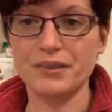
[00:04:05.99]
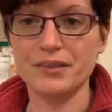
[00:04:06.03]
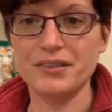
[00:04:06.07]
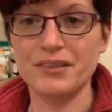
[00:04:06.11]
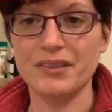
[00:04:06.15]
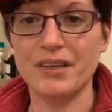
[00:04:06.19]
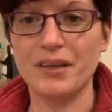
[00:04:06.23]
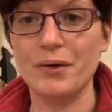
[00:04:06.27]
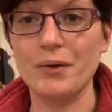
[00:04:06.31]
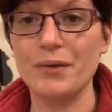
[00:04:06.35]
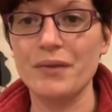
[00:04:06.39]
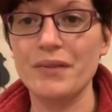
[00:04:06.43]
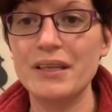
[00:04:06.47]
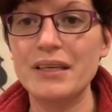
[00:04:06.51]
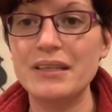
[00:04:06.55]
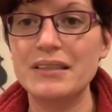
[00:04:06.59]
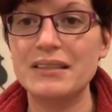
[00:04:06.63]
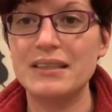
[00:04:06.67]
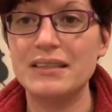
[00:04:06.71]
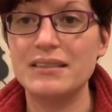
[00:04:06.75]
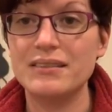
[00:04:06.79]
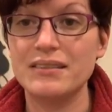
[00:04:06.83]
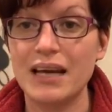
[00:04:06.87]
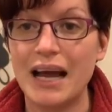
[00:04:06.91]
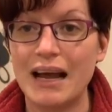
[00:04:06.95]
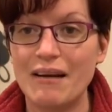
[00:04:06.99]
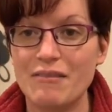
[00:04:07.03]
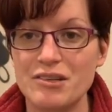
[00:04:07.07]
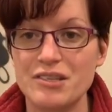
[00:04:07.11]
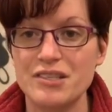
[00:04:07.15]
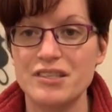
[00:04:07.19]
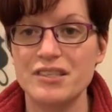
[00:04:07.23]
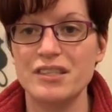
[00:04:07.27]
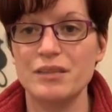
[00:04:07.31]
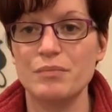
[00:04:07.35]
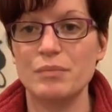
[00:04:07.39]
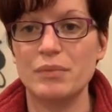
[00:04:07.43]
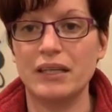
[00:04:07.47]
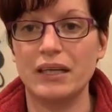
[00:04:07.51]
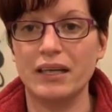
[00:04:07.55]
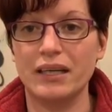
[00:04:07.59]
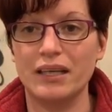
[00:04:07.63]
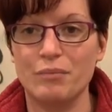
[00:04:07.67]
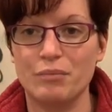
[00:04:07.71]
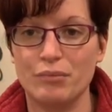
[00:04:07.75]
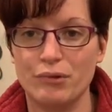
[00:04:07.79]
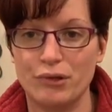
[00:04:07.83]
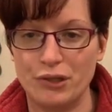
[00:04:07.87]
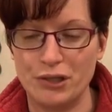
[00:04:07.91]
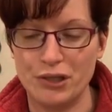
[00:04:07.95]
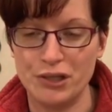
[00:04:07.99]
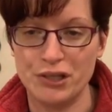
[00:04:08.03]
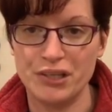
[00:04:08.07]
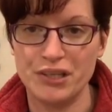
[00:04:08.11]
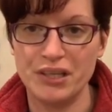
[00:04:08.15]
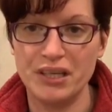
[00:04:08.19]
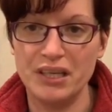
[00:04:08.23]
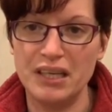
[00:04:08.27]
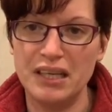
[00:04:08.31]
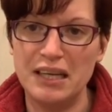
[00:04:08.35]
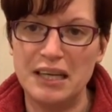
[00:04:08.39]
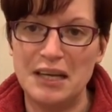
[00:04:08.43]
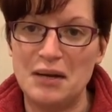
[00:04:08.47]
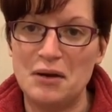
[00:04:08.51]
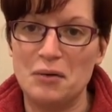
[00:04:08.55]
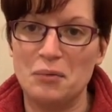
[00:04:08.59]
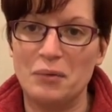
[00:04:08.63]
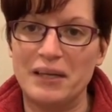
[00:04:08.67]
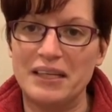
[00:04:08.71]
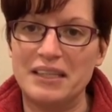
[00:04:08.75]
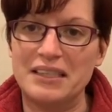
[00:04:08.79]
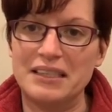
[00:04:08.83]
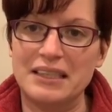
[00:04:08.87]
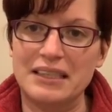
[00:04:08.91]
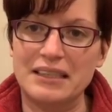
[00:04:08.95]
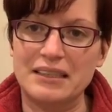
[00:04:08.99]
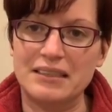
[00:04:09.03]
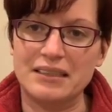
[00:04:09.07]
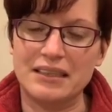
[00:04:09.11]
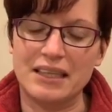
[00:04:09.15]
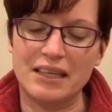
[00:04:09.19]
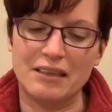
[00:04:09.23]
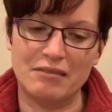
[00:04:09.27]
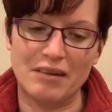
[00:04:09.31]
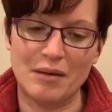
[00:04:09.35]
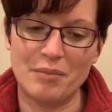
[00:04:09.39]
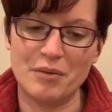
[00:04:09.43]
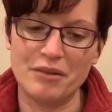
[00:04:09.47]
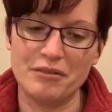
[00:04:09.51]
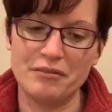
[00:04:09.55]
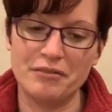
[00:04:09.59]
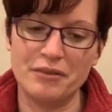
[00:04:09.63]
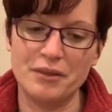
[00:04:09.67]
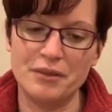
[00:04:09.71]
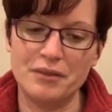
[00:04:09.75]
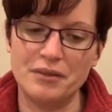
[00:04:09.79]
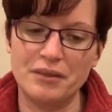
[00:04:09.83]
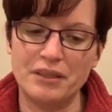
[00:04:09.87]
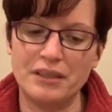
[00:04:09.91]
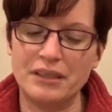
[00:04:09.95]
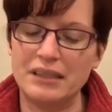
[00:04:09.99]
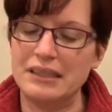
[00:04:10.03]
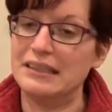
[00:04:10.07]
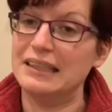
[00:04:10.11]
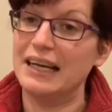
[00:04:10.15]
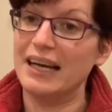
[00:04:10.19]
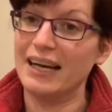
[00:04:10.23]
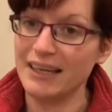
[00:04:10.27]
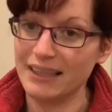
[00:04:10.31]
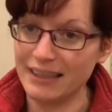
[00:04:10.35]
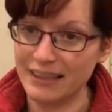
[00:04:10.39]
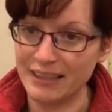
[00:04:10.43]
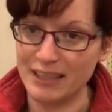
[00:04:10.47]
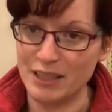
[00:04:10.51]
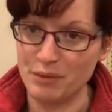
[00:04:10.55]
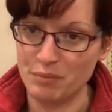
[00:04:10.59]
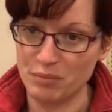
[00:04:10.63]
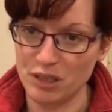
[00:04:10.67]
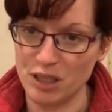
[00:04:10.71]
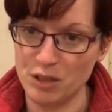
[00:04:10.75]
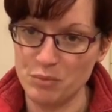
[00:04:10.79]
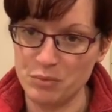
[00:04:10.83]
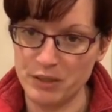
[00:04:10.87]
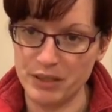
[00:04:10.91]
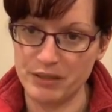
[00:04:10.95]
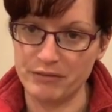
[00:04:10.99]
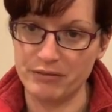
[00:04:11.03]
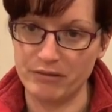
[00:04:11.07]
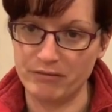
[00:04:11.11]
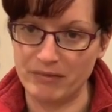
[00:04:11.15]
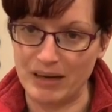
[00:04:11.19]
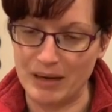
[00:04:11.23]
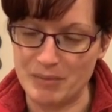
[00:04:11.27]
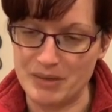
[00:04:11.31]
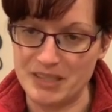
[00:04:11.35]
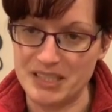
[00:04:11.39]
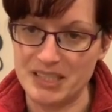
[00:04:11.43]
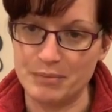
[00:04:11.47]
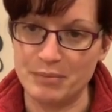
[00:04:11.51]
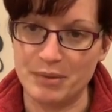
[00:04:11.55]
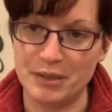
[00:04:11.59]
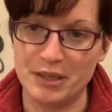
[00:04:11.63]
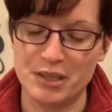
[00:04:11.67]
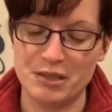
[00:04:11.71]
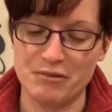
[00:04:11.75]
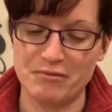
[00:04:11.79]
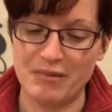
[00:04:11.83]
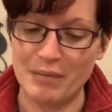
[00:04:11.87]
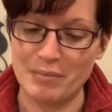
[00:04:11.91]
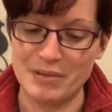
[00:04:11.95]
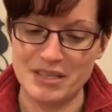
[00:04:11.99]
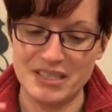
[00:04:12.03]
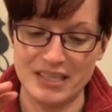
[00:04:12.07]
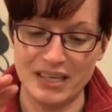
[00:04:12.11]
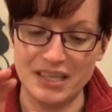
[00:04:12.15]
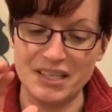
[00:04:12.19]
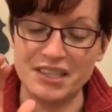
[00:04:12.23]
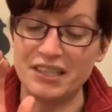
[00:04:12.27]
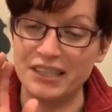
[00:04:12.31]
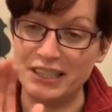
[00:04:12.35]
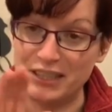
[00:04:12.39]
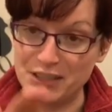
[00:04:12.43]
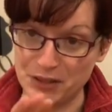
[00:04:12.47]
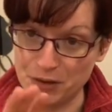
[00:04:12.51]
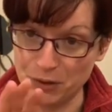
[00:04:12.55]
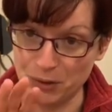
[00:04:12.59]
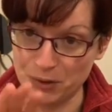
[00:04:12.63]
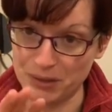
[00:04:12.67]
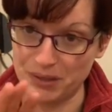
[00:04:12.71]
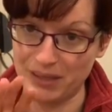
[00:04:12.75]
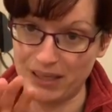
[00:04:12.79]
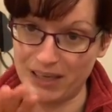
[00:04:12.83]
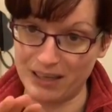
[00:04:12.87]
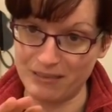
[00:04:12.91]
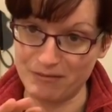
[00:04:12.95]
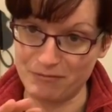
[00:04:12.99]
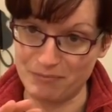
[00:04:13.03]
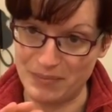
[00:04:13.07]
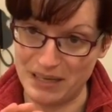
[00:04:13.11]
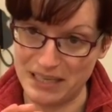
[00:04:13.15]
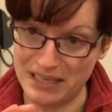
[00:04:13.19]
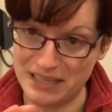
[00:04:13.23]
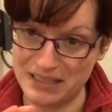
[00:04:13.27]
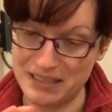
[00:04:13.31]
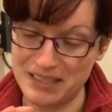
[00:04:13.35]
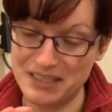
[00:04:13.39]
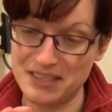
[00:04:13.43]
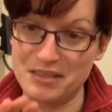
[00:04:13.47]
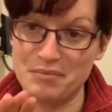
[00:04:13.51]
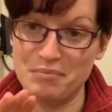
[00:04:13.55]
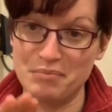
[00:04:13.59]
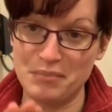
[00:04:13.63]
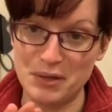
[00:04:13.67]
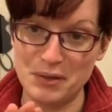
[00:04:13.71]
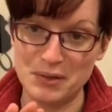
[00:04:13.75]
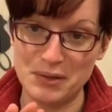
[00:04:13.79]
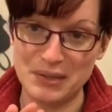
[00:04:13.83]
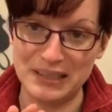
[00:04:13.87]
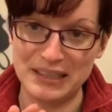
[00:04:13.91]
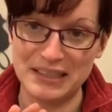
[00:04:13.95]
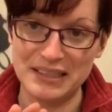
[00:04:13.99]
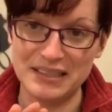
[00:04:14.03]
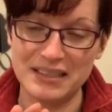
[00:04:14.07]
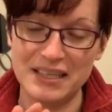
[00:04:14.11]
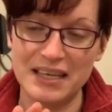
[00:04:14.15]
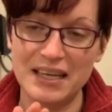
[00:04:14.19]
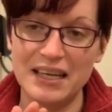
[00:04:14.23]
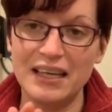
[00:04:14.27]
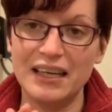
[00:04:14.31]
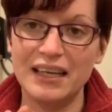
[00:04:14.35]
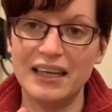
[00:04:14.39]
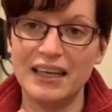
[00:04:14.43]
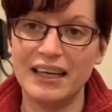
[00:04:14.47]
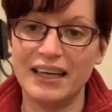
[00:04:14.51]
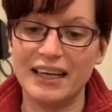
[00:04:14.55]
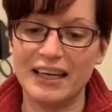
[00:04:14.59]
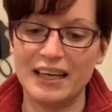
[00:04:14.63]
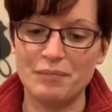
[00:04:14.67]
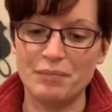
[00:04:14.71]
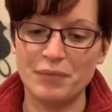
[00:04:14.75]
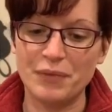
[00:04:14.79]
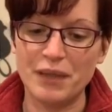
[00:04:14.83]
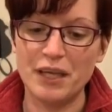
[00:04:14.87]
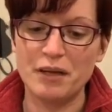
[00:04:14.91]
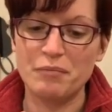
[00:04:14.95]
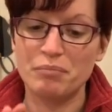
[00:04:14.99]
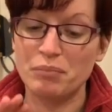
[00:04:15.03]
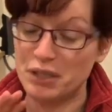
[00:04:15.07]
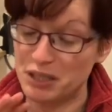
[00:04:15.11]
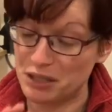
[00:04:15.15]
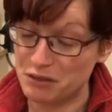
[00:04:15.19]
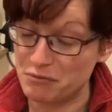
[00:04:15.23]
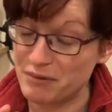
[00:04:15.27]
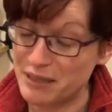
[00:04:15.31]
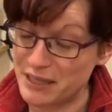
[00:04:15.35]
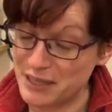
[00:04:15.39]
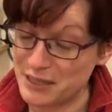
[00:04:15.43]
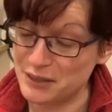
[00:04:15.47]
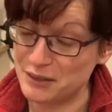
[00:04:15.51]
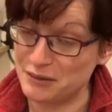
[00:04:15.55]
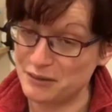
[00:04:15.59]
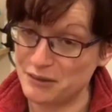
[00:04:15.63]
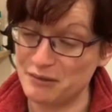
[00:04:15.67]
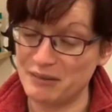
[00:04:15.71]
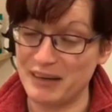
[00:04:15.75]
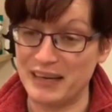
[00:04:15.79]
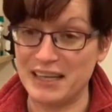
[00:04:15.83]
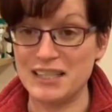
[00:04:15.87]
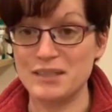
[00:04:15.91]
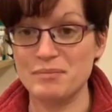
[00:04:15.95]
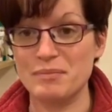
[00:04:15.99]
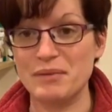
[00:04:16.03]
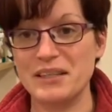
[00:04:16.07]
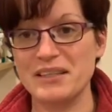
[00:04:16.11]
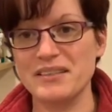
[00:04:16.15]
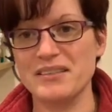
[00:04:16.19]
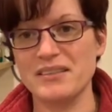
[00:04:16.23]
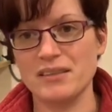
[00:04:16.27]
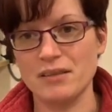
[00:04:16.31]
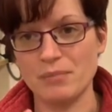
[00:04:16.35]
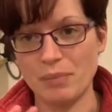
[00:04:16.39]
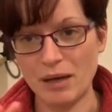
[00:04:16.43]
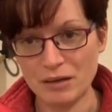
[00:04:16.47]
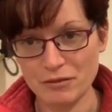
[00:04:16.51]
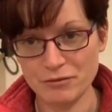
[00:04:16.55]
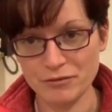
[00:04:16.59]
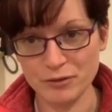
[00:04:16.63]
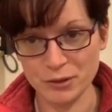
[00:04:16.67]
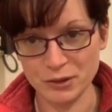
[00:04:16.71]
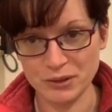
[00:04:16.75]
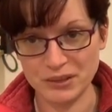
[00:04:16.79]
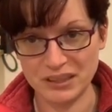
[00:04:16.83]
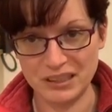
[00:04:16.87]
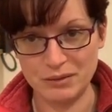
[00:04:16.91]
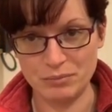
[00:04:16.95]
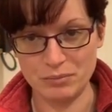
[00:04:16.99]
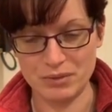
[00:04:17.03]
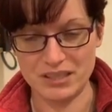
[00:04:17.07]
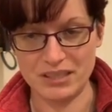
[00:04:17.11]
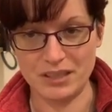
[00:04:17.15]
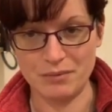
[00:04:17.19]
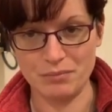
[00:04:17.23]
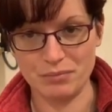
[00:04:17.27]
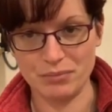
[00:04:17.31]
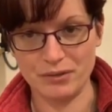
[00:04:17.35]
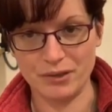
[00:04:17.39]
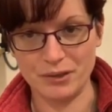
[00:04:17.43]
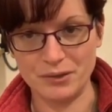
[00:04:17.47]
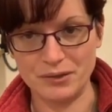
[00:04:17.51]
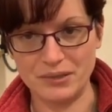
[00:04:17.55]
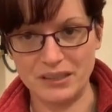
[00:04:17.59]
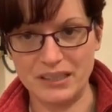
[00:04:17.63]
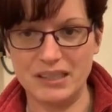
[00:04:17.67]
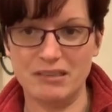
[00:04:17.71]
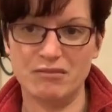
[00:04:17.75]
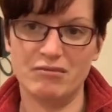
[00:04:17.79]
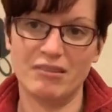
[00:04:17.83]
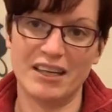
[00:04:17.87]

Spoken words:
So this is Harrison's Banana Brunch, which is a rabbit food that is highly inappropriate for rabbits because rabbits actually shouldn't have mixes and mueslis, but it's really good for rats because it's about 14% protein.